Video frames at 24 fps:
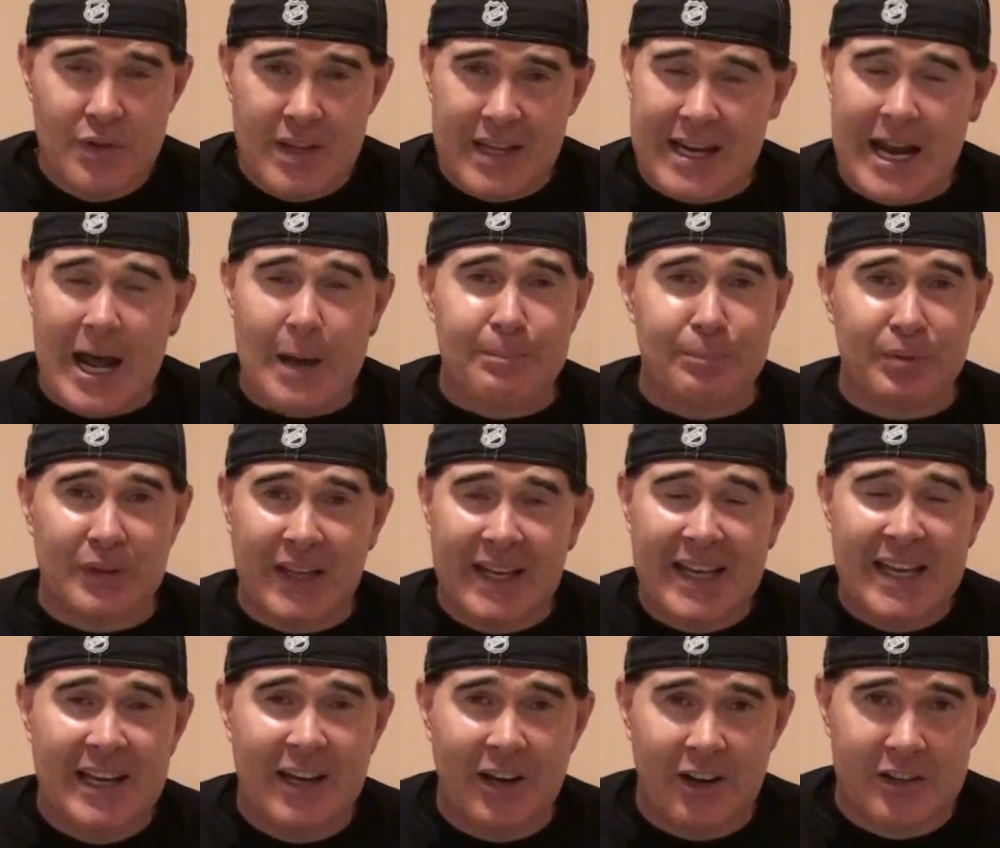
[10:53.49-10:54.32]
They're not
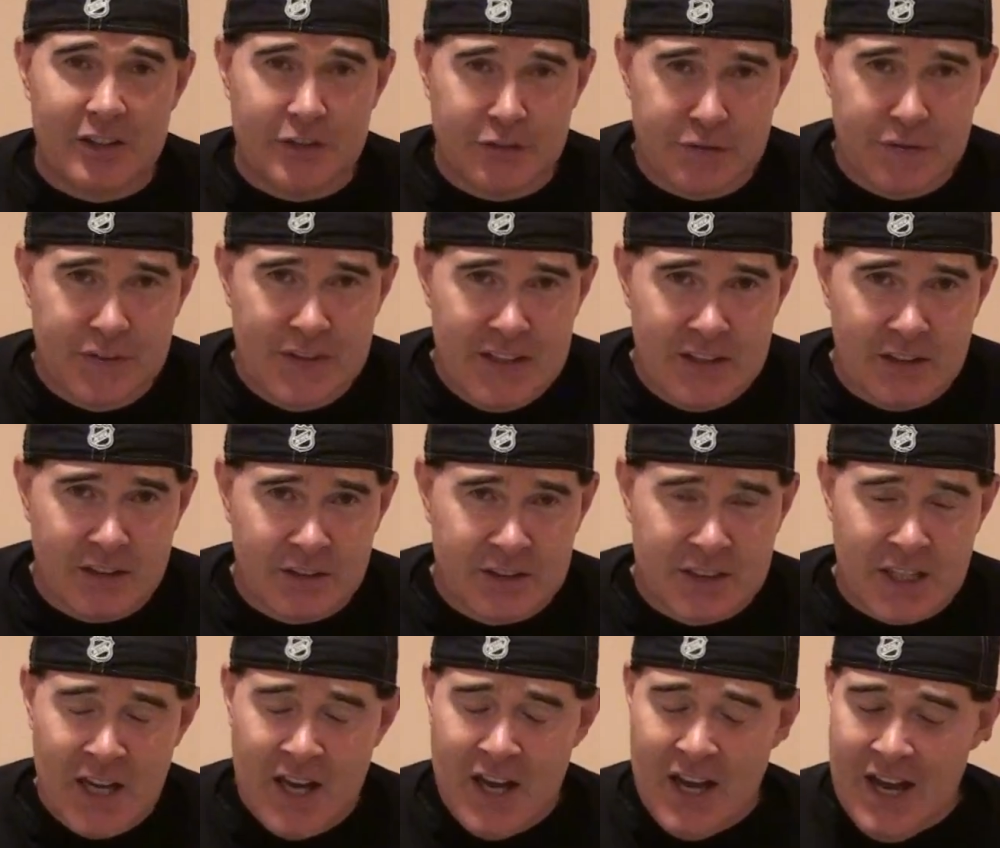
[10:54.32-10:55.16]
playing on the
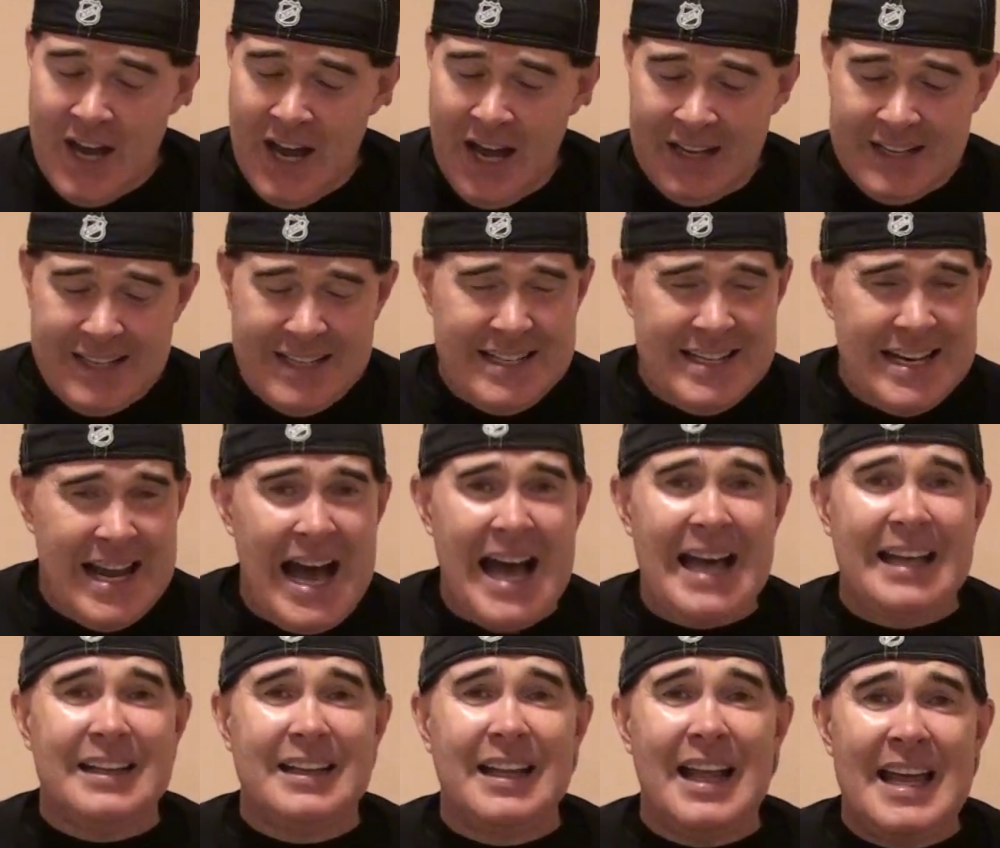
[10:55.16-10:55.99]
field
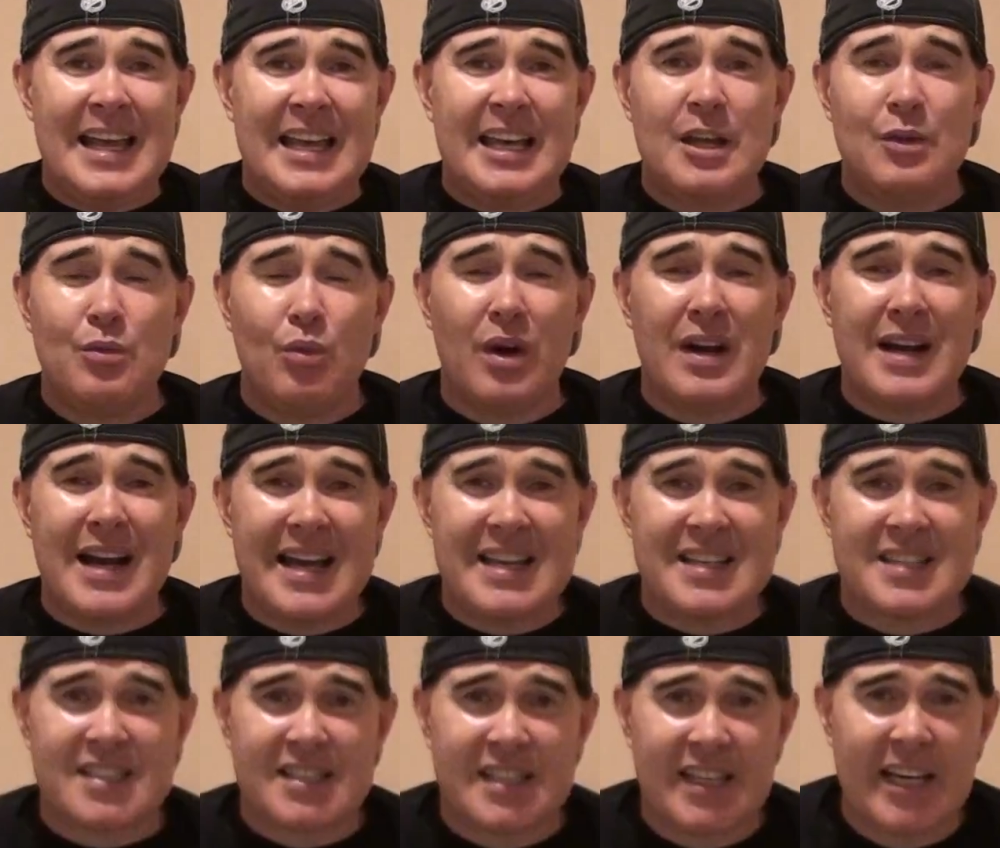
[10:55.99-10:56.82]
not liking what
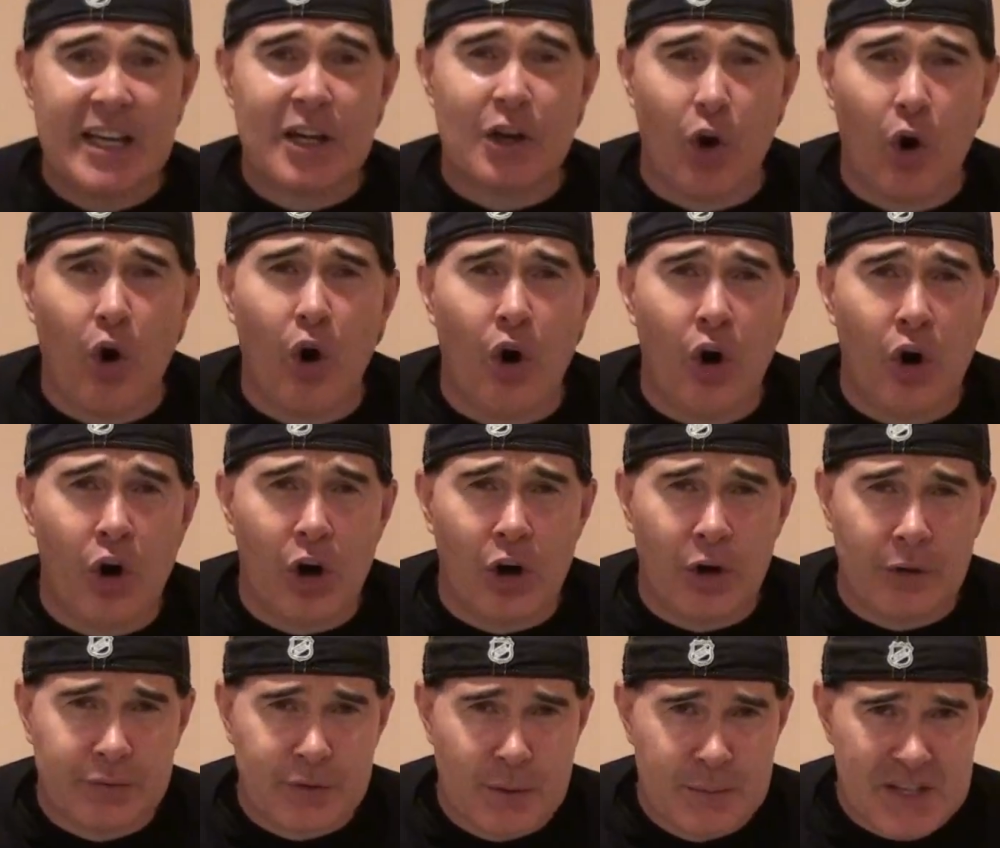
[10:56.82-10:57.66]
I see at
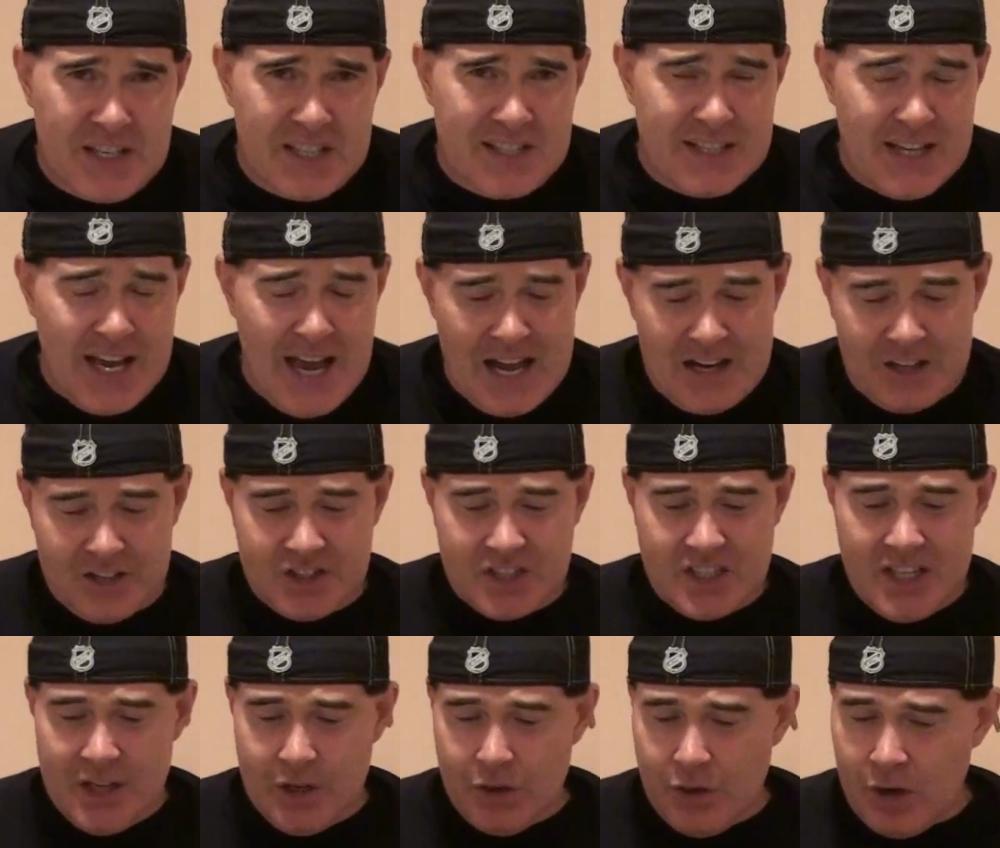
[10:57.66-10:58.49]
all from the Seattle
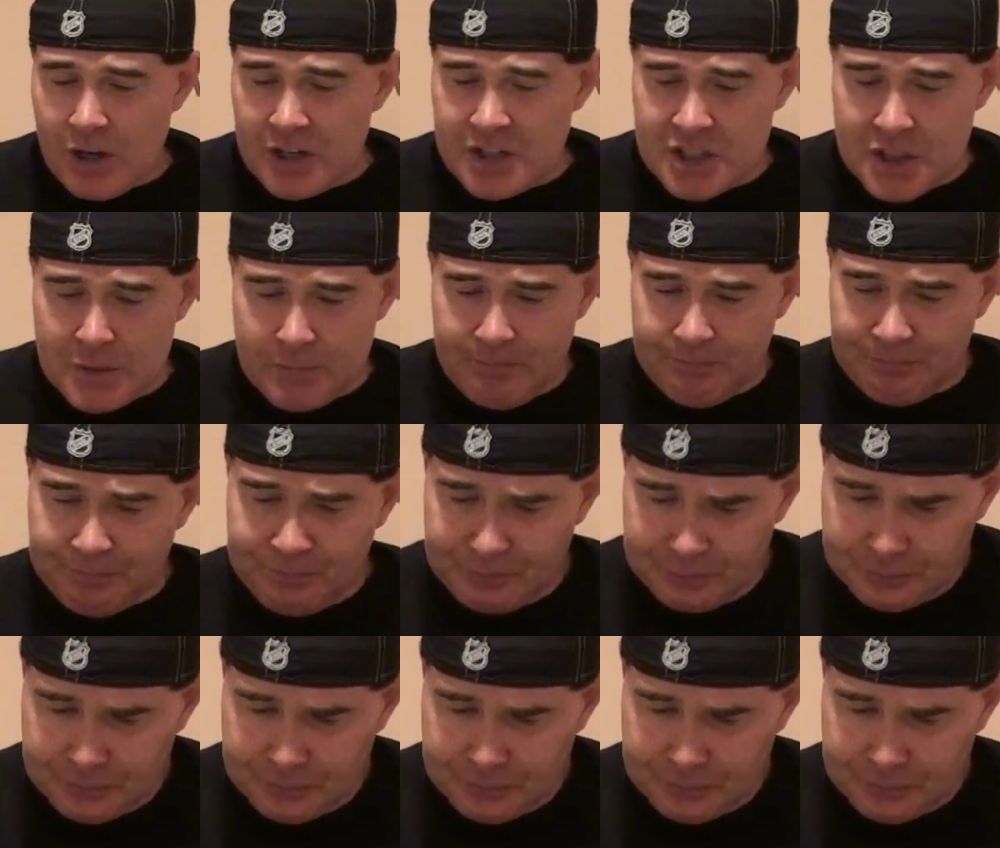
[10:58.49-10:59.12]
Seahawks.